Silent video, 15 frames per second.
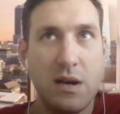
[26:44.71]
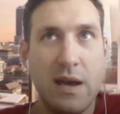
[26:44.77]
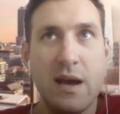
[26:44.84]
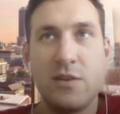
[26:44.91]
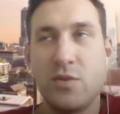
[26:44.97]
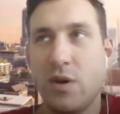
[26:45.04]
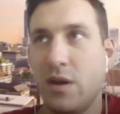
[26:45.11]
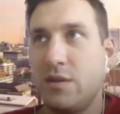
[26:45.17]

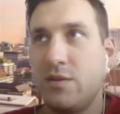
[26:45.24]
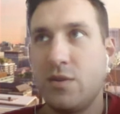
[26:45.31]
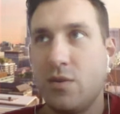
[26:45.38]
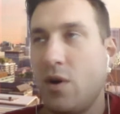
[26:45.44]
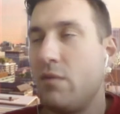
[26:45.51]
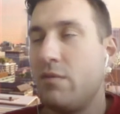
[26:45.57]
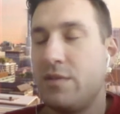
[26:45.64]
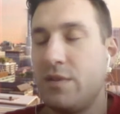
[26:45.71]
So
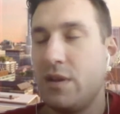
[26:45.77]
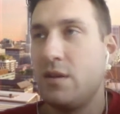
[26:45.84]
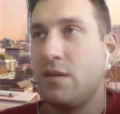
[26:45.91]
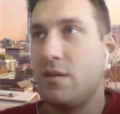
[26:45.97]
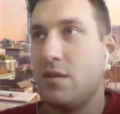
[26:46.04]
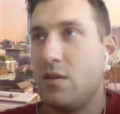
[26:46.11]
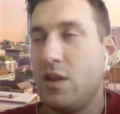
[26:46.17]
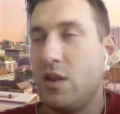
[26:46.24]
obviously
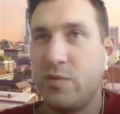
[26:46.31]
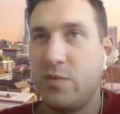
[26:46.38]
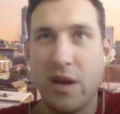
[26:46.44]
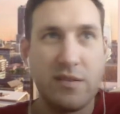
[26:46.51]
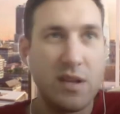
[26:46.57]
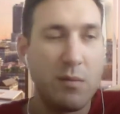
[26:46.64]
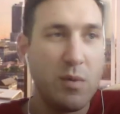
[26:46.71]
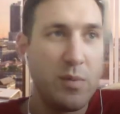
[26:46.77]
Leachman has
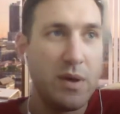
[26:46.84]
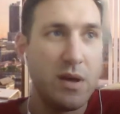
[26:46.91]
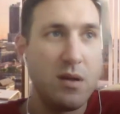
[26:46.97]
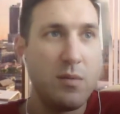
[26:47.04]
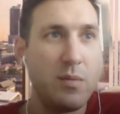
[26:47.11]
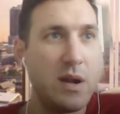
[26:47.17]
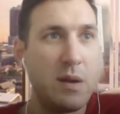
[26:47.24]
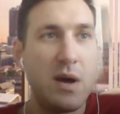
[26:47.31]
some appeal,
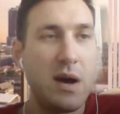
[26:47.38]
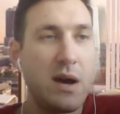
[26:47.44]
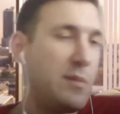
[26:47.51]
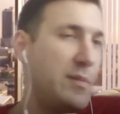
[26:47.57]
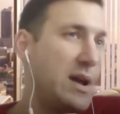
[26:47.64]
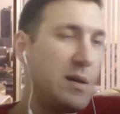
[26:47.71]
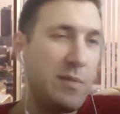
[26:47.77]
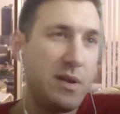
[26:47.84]
but I'm not going to
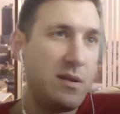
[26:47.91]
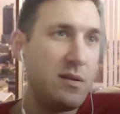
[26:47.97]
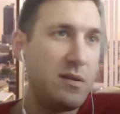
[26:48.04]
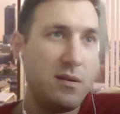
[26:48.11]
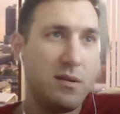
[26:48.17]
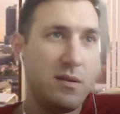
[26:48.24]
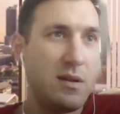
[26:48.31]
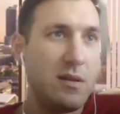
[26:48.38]
bet him in
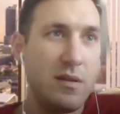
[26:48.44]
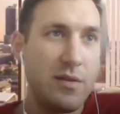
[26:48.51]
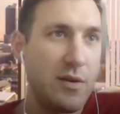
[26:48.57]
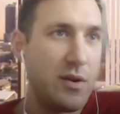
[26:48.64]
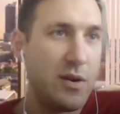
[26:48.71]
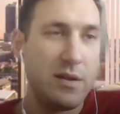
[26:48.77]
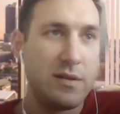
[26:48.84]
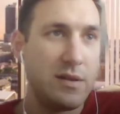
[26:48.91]
the
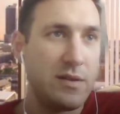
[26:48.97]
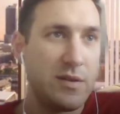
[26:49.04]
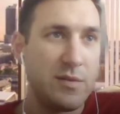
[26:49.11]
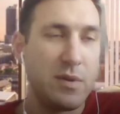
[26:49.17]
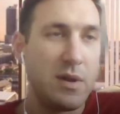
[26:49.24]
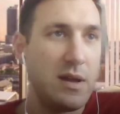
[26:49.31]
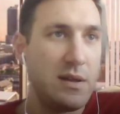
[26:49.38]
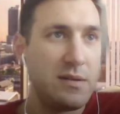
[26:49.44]
30s at this
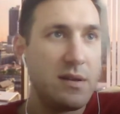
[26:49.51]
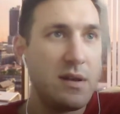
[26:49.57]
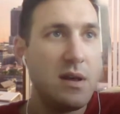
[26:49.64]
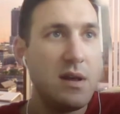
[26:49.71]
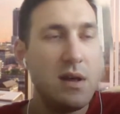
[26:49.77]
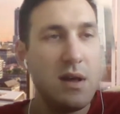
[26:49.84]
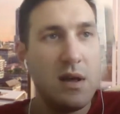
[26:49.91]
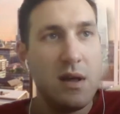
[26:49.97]
place.
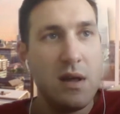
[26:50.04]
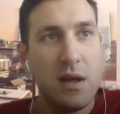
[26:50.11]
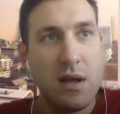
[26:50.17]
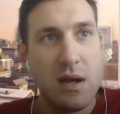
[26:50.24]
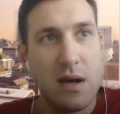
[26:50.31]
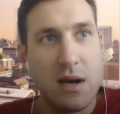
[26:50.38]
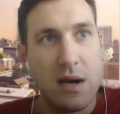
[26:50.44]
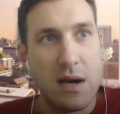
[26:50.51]

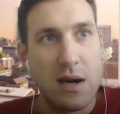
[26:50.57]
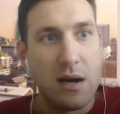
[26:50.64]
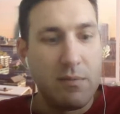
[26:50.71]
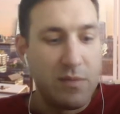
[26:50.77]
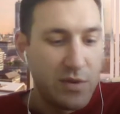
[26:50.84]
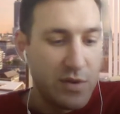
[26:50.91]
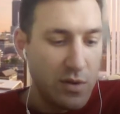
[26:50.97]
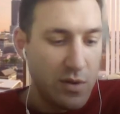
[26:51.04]

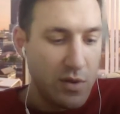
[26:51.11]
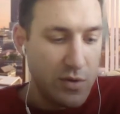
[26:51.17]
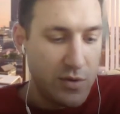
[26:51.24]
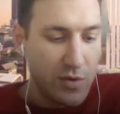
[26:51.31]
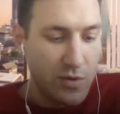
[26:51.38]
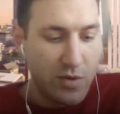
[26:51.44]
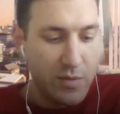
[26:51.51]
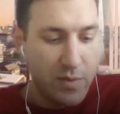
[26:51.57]
So those
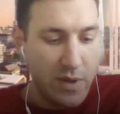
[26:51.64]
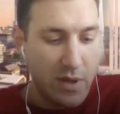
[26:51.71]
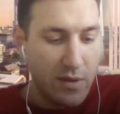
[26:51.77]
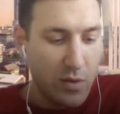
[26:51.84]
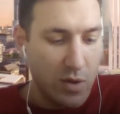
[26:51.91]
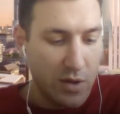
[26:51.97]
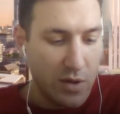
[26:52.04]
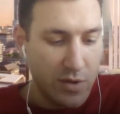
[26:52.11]
two Spieth.
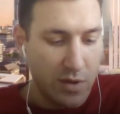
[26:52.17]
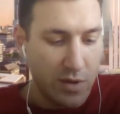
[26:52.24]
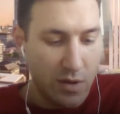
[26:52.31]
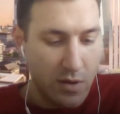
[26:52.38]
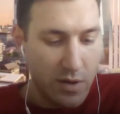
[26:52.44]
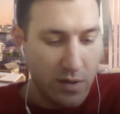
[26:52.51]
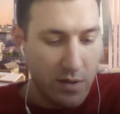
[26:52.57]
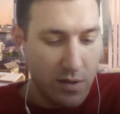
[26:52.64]
Who else did you notice?